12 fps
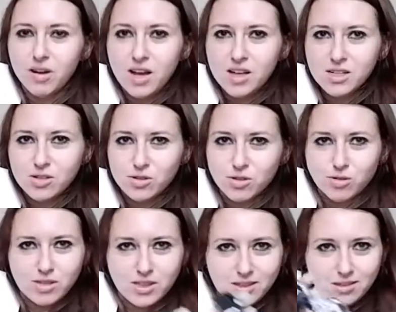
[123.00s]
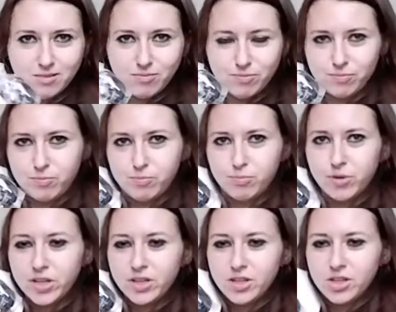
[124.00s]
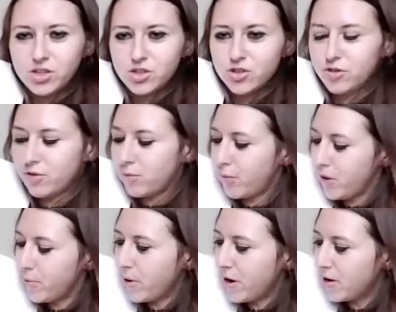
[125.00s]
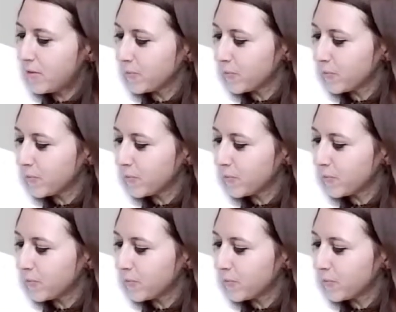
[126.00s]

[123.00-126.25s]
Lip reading: flags, so like British and European ones.